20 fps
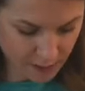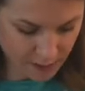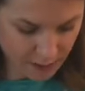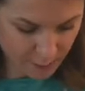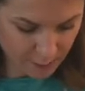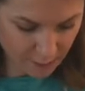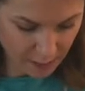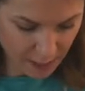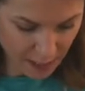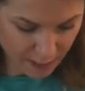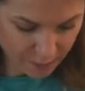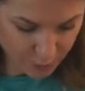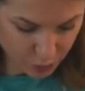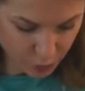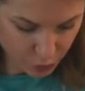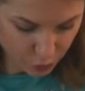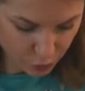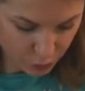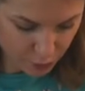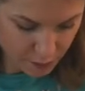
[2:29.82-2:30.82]
some lime
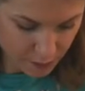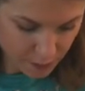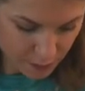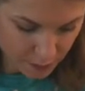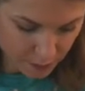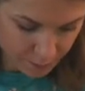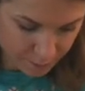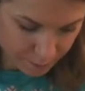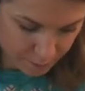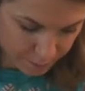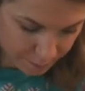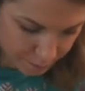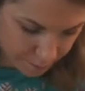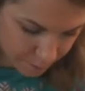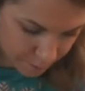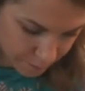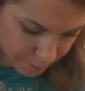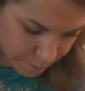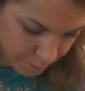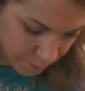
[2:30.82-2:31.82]
juice.
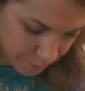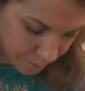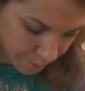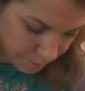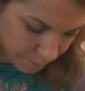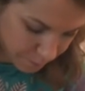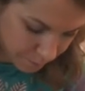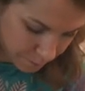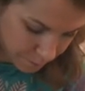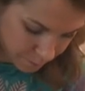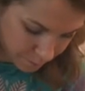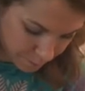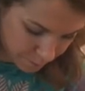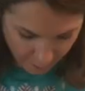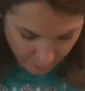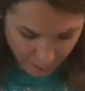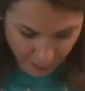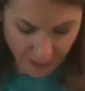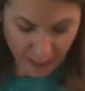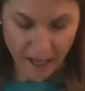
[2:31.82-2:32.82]

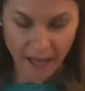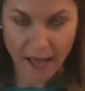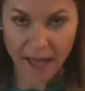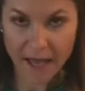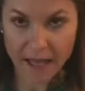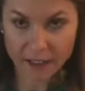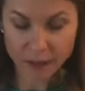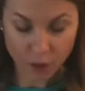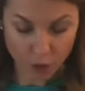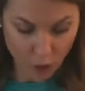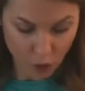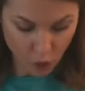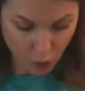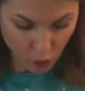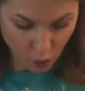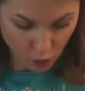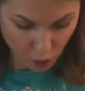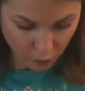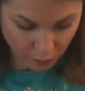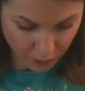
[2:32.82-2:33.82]
I'm gonna add
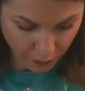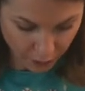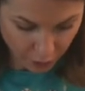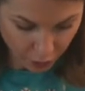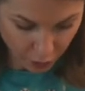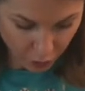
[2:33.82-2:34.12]
all the